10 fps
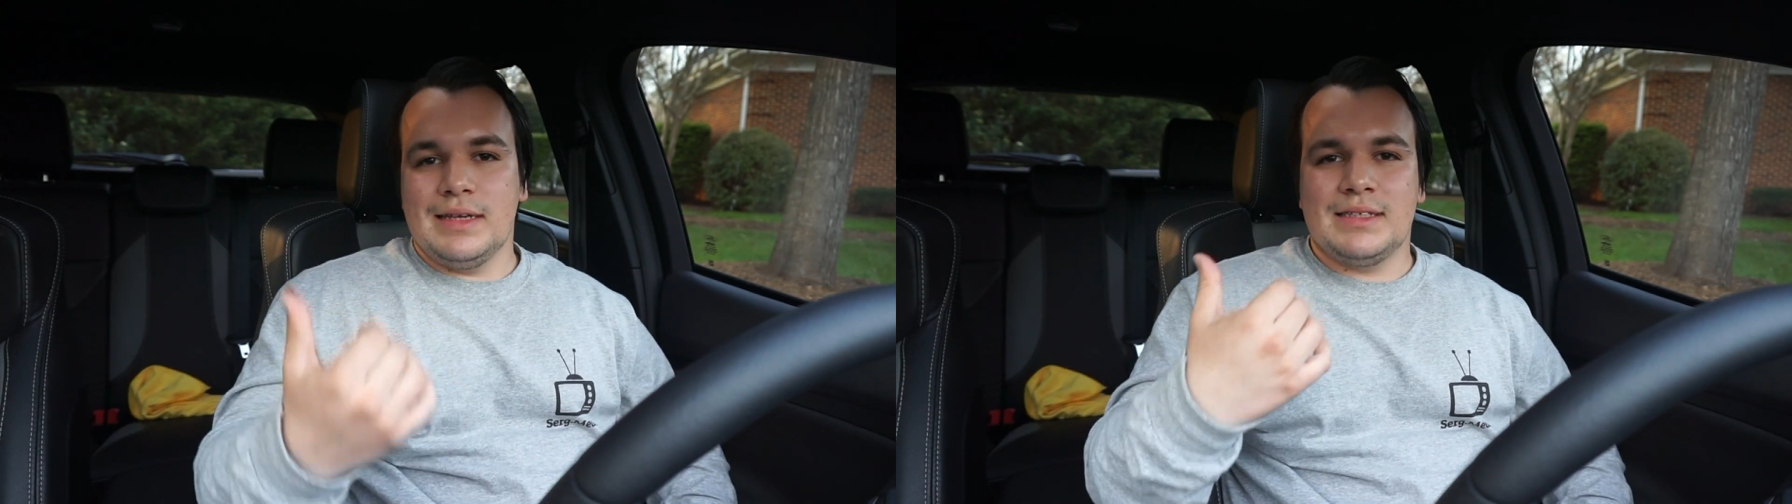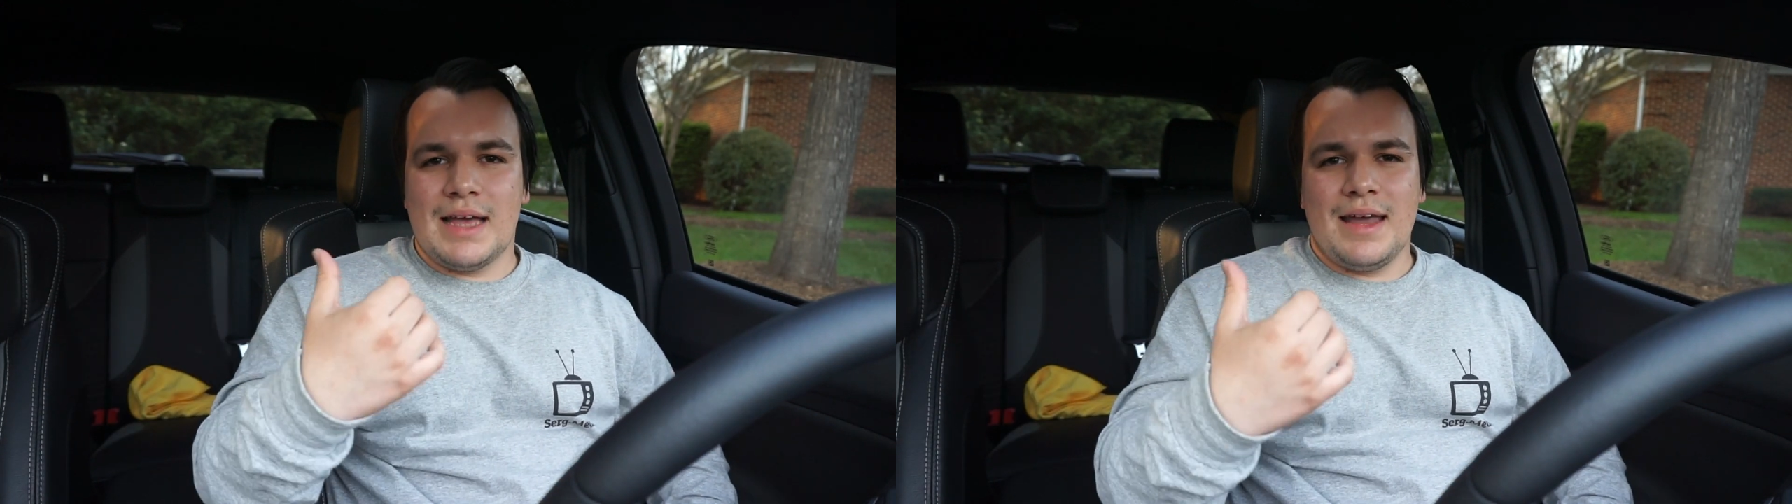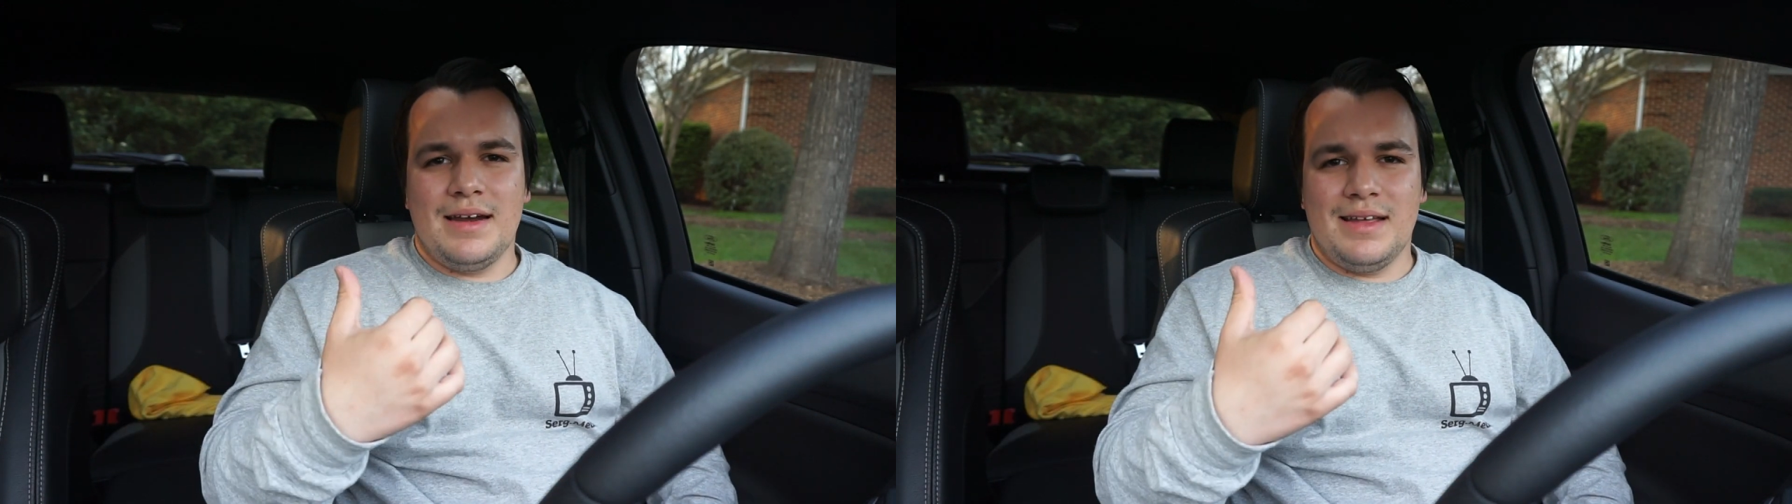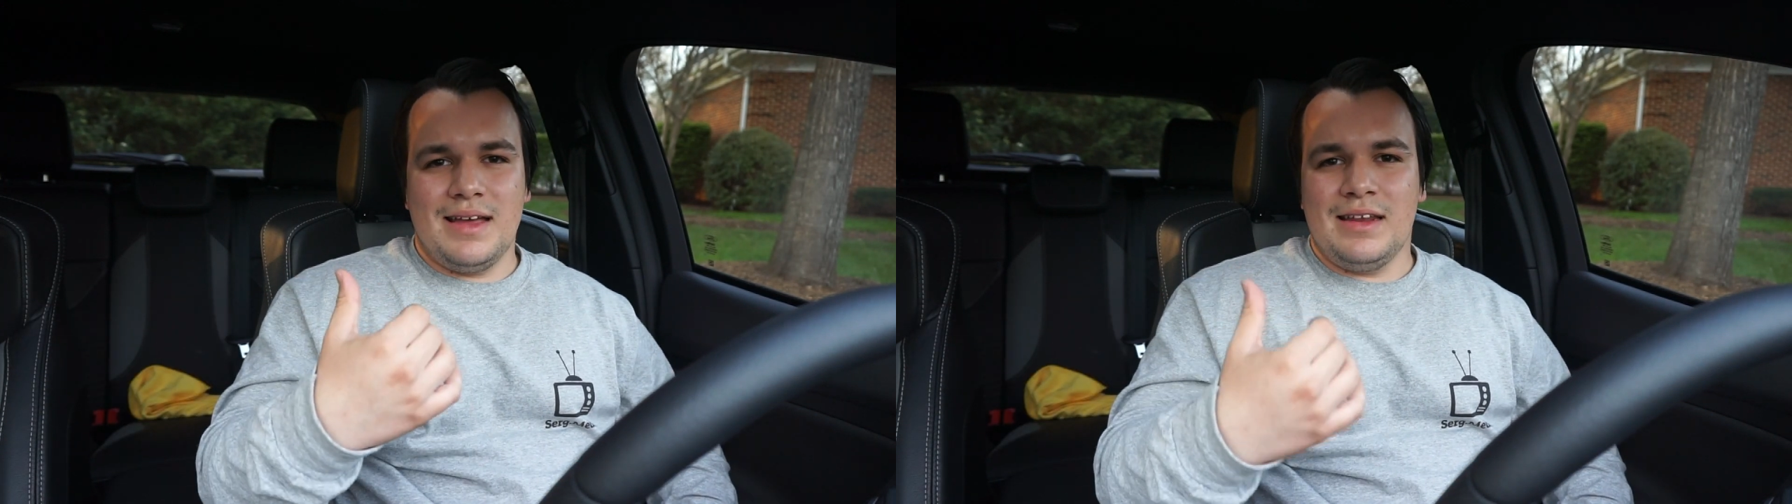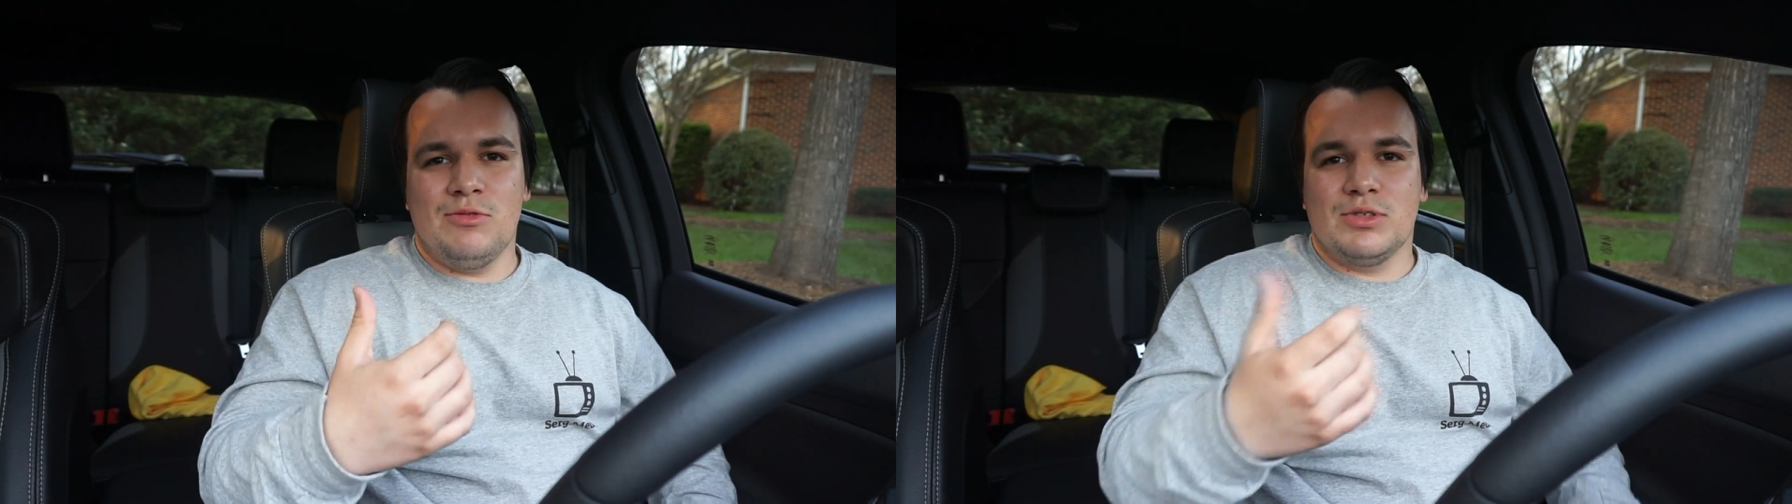he sat in
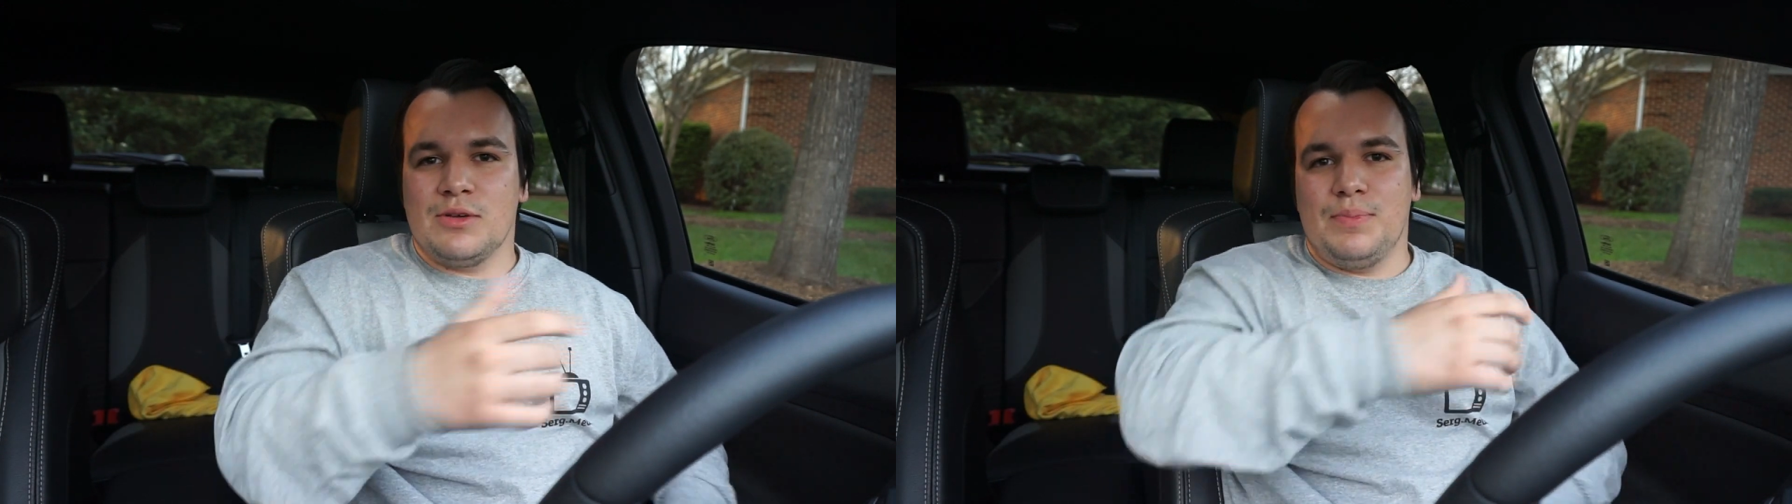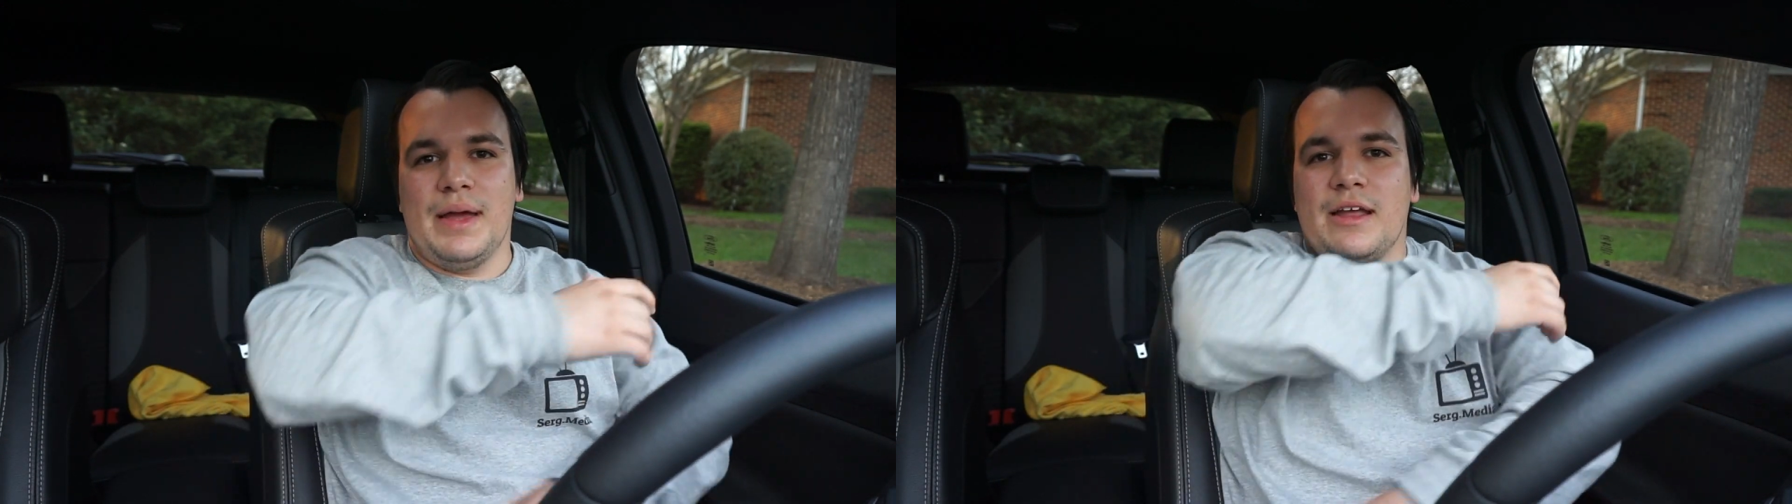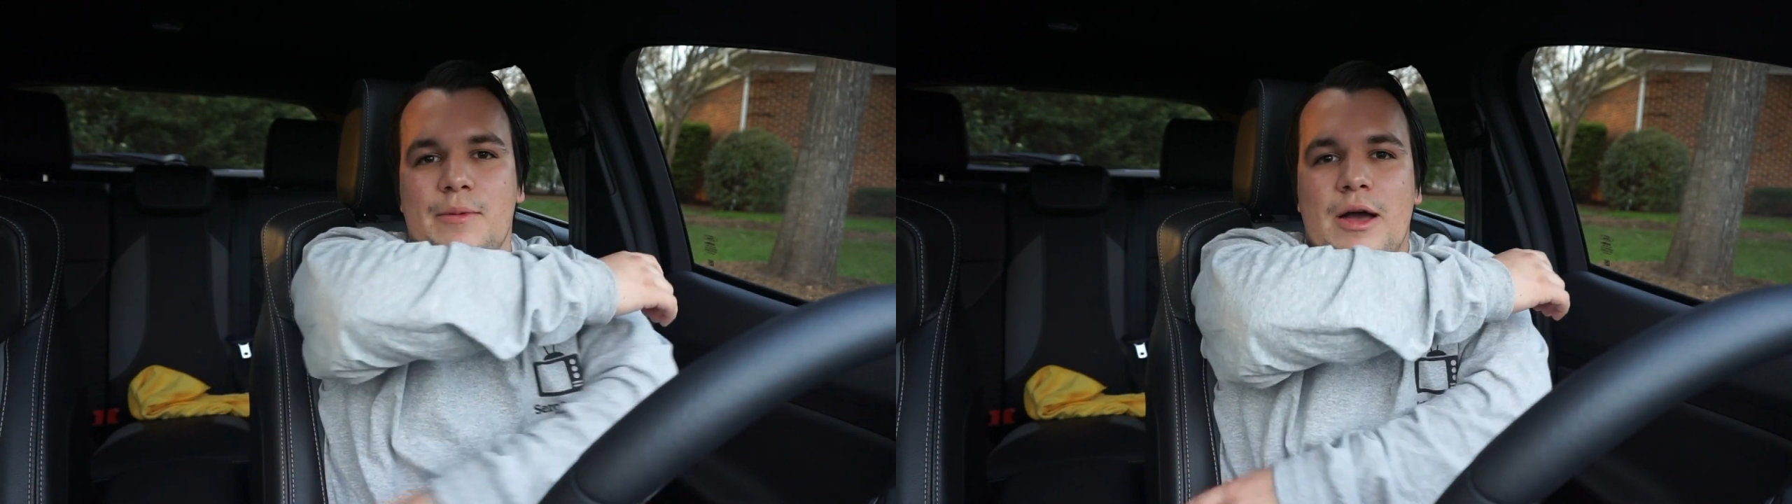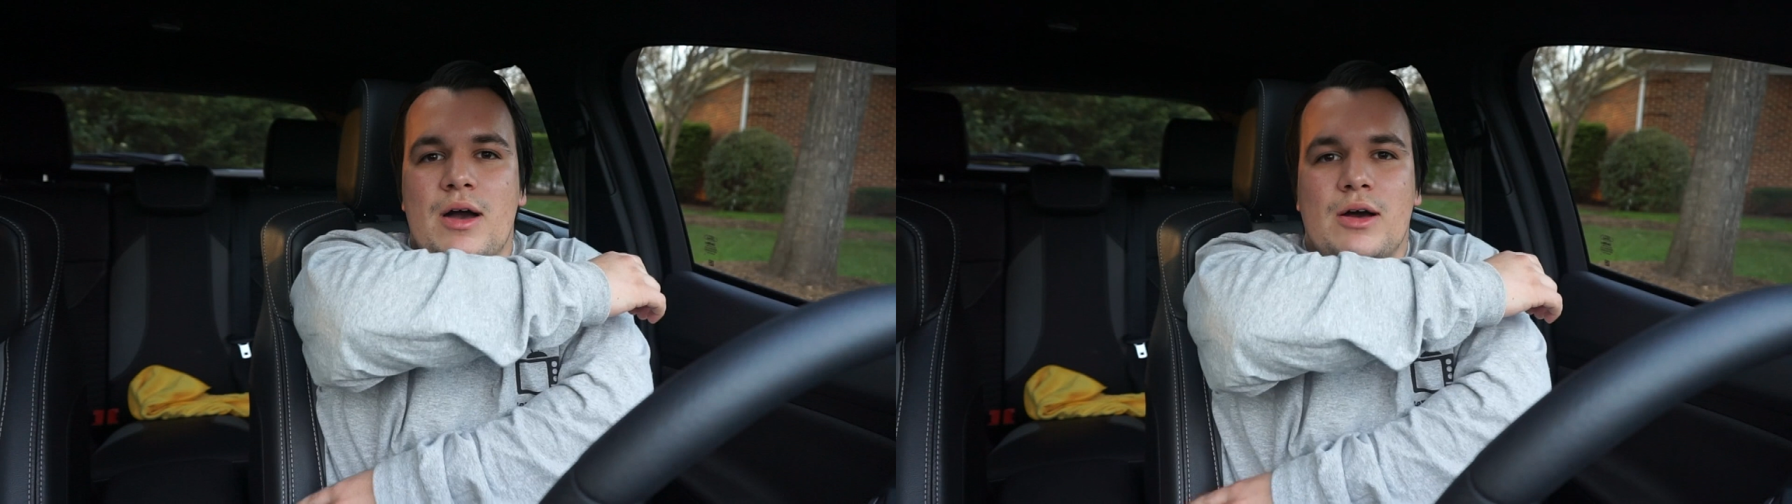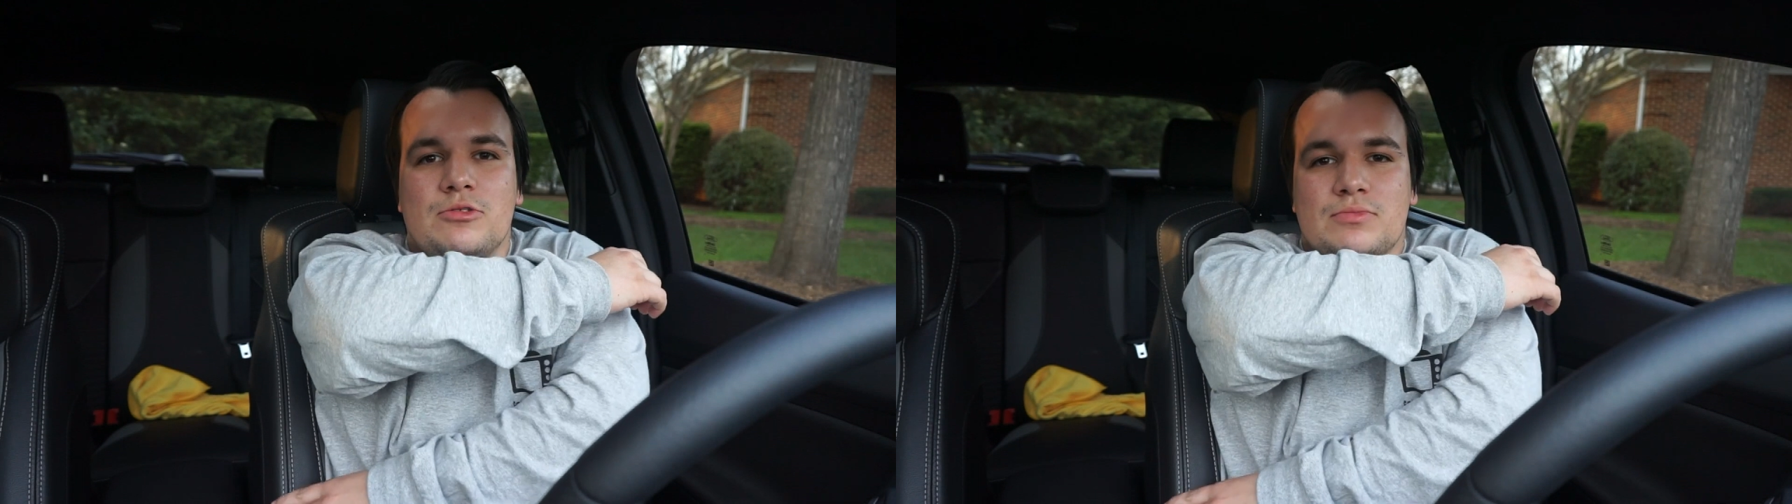it and he was complaining
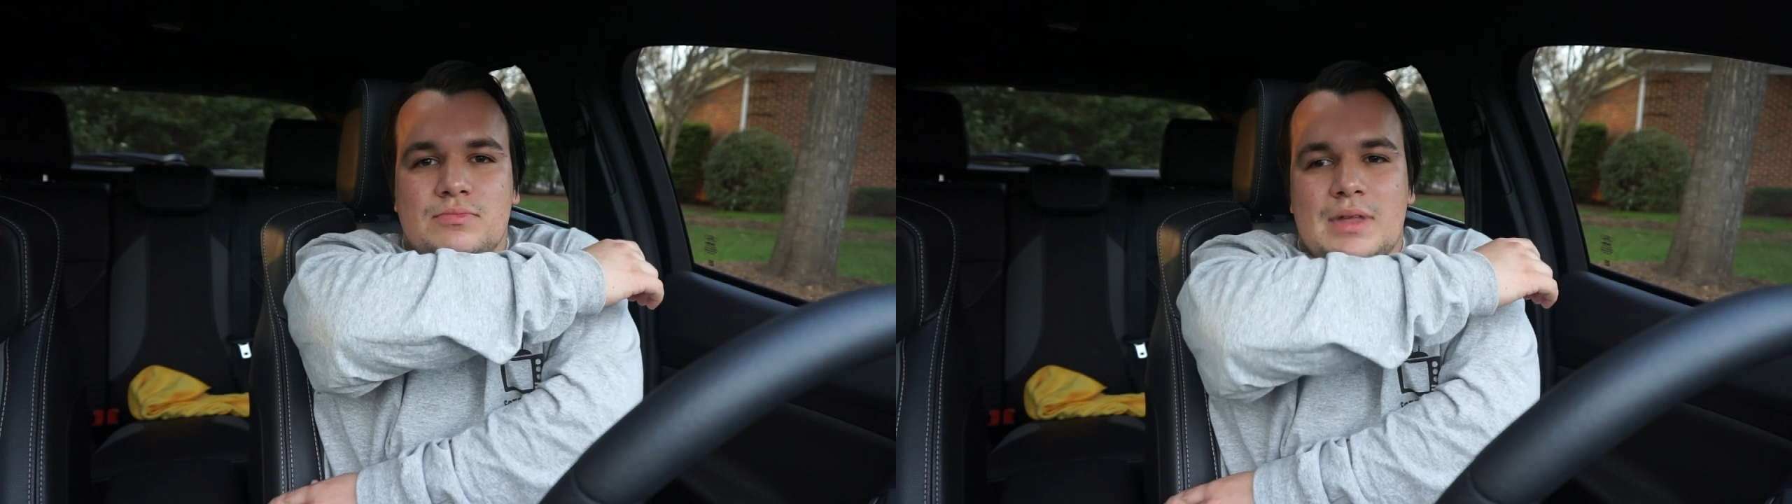about